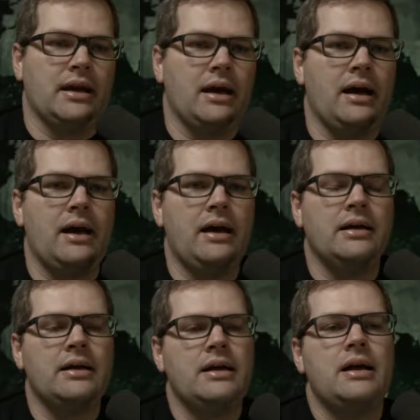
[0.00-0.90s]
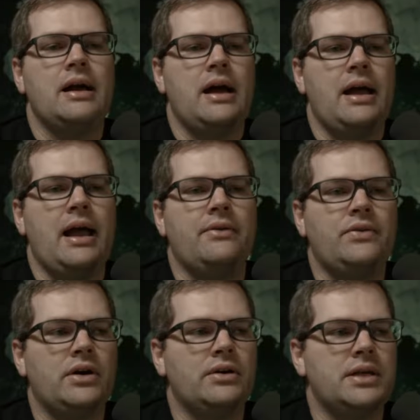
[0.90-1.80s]
I have
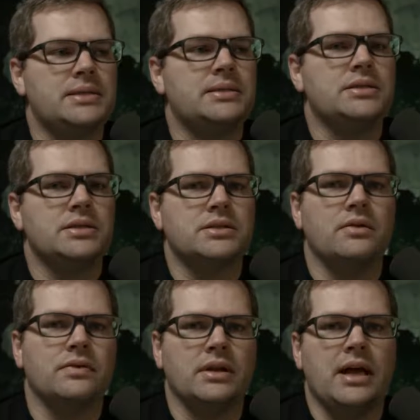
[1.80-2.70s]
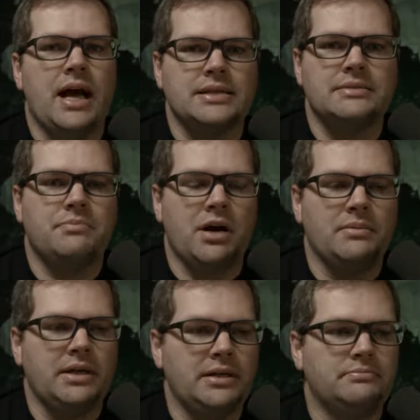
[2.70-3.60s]
noticed just over the last
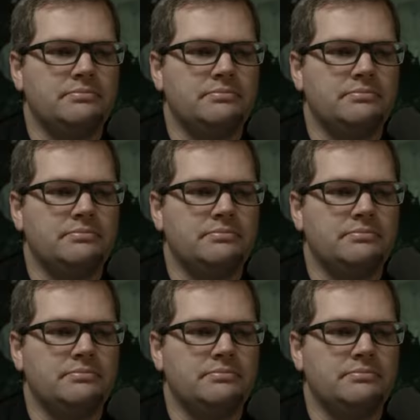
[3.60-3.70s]
probably